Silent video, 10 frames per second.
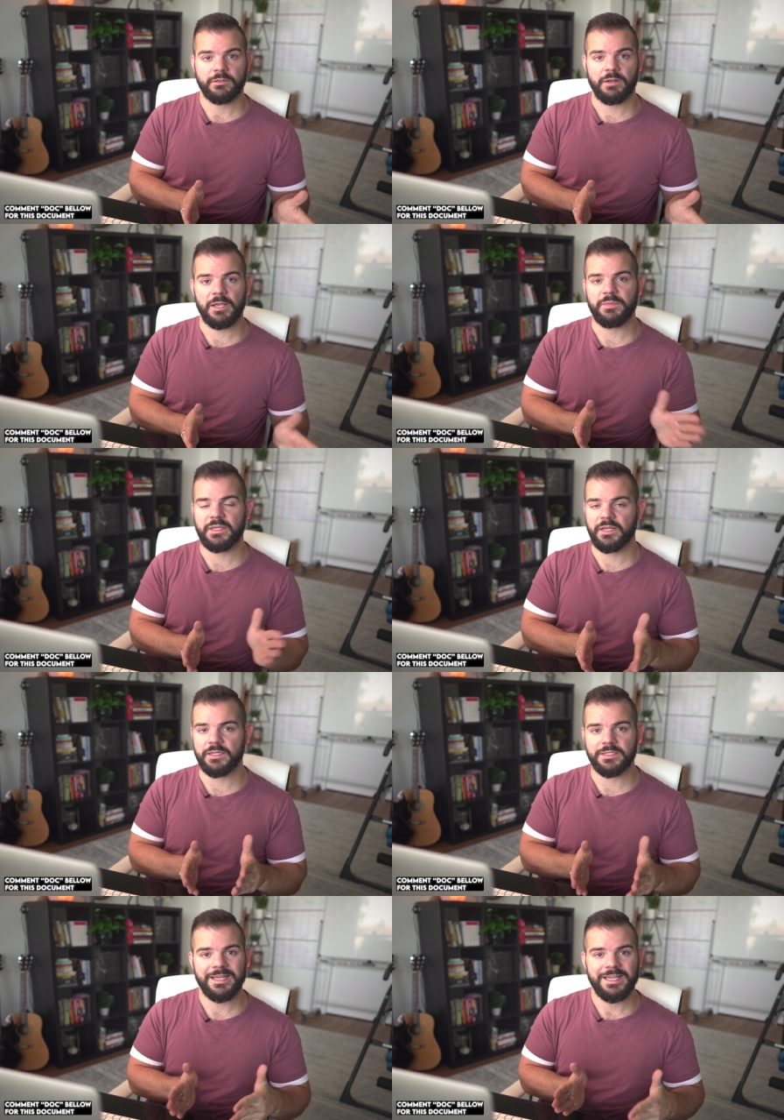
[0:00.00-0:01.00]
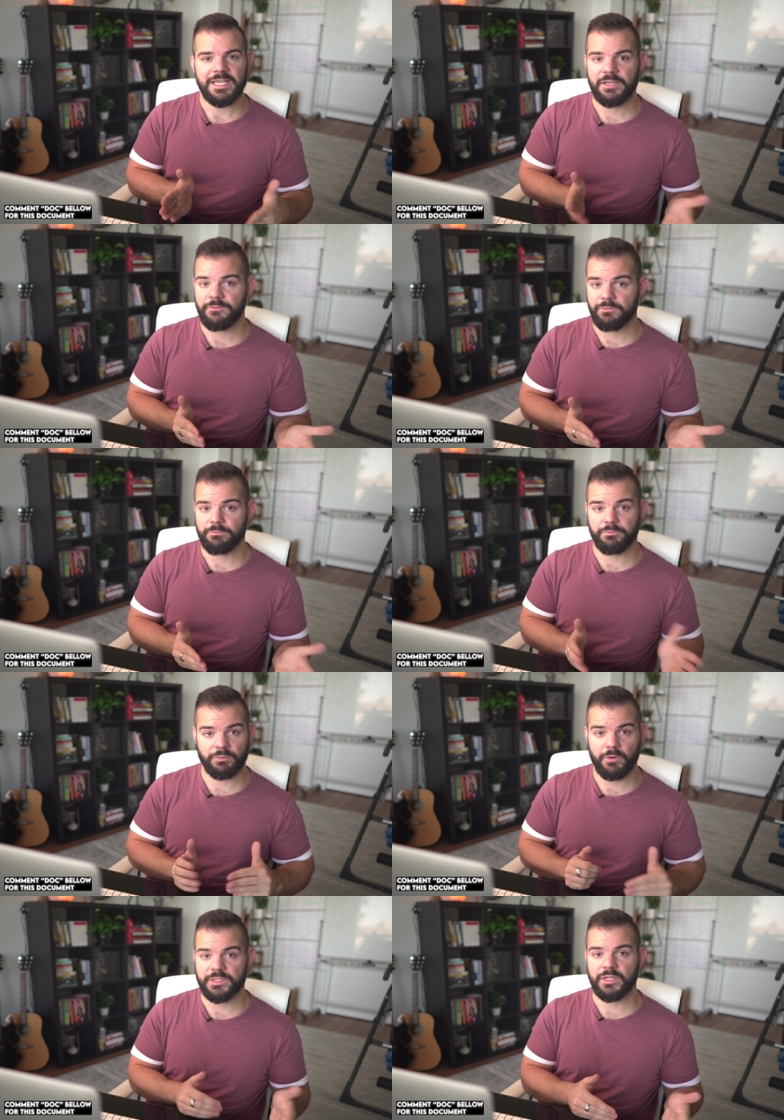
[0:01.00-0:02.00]
right? Because if you
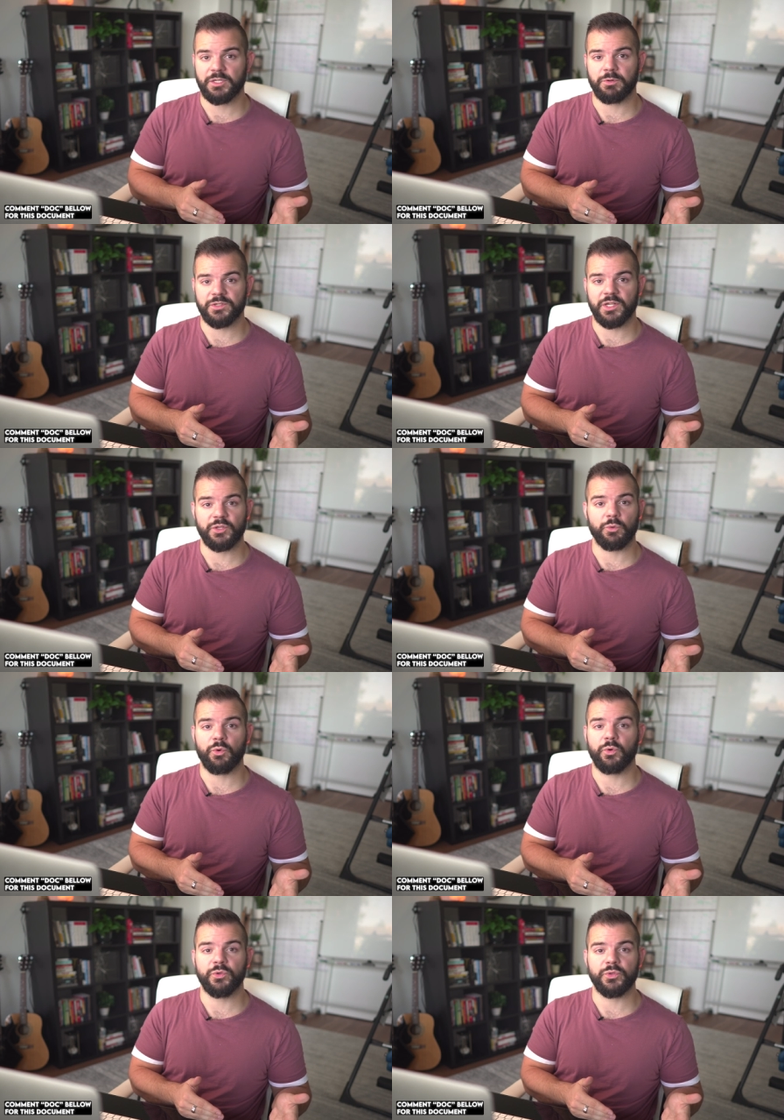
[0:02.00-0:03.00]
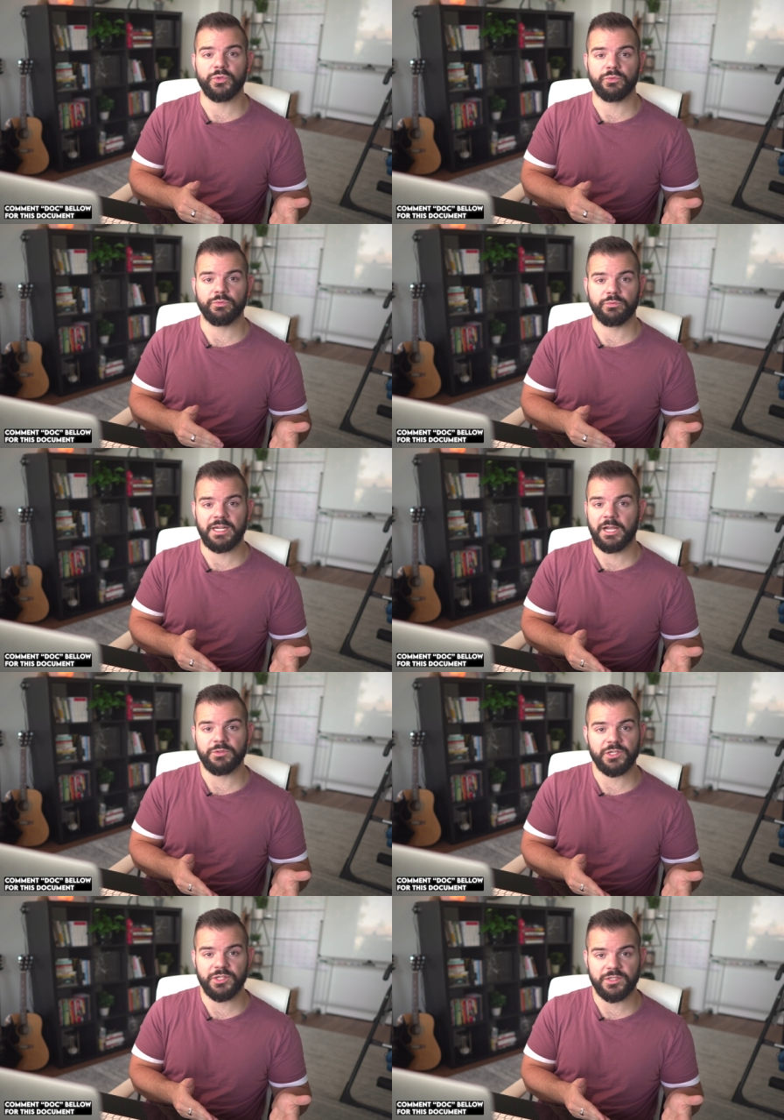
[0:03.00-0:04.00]
throw a salesperson into a whole new lead
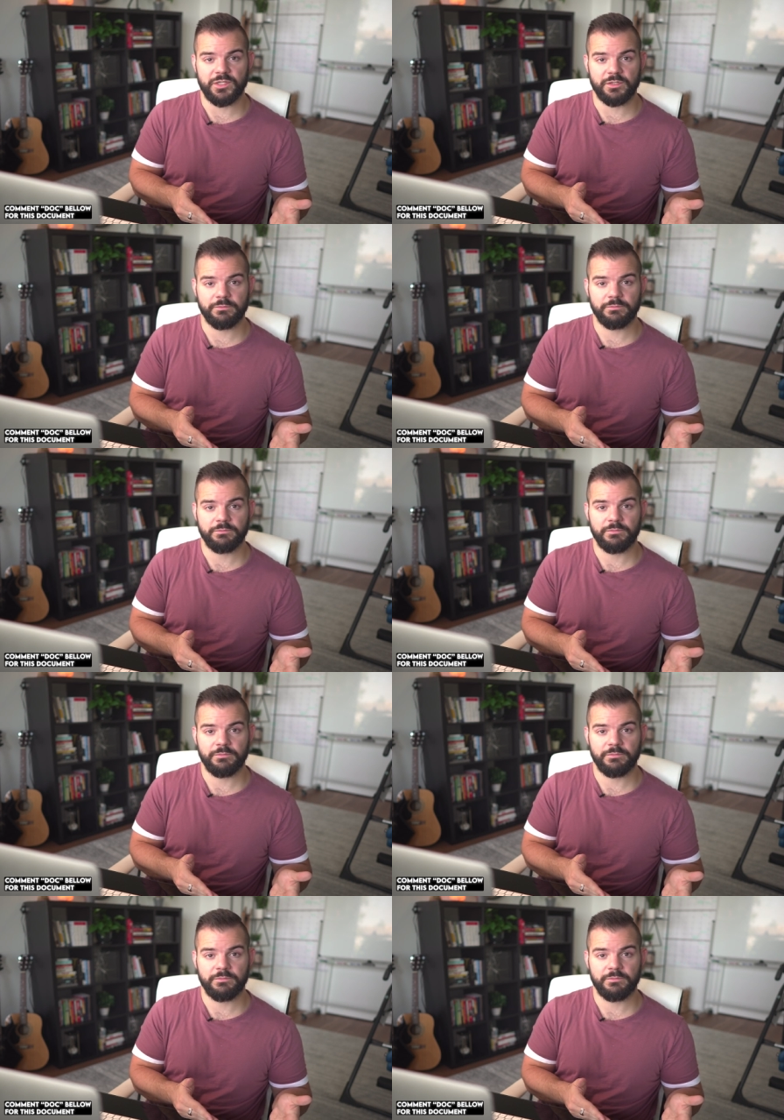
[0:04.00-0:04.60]
acquisition system